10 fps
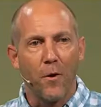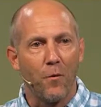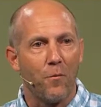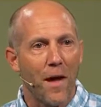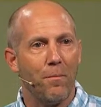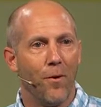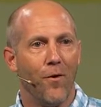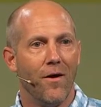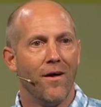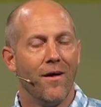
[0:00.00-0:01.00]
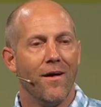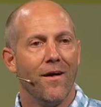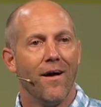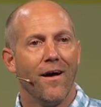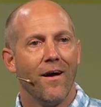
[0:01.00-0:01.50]
are a rebel,
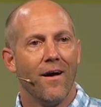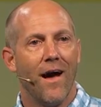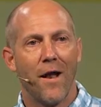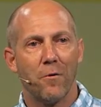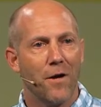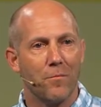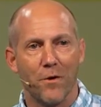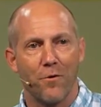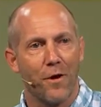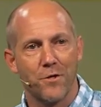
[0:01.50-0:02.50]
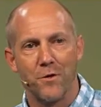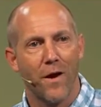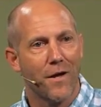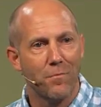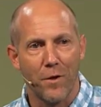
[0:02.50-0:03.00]
I don't come to crush you,
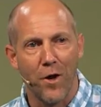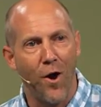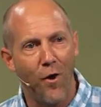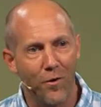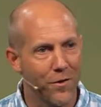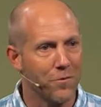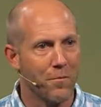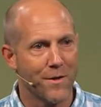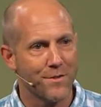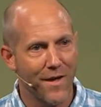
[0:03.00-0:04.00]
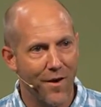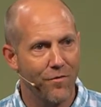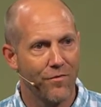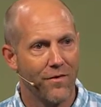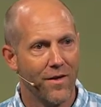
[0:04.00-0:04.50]
I come to call you to
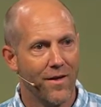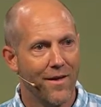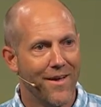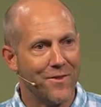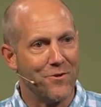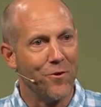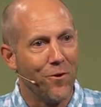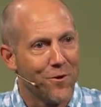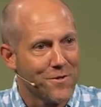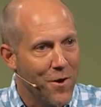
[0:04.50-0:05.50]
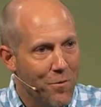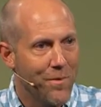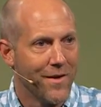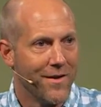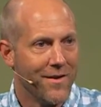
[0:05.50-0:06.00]
myself. The door is
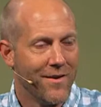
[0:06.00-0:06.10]
open.